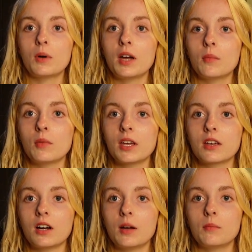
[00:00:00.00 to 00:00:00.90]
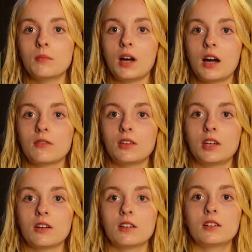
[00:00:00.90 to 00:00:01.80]
way, I'm like, I'm half
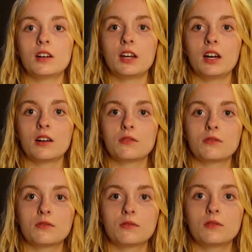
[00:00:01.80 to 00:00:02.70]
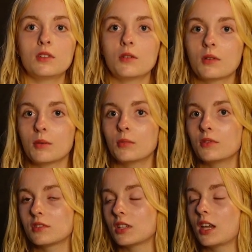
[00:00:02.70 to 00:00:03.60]
here. I half know what I'm
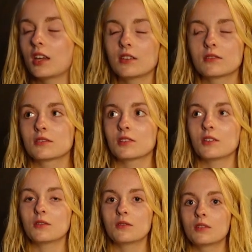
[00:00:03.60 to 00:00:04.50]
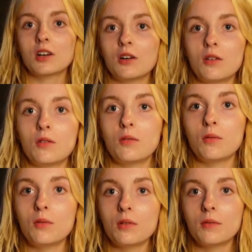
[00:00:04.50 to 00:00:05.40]
saying, so.
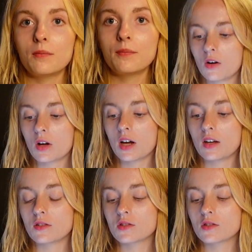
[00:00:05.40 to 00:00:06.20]
So, okay,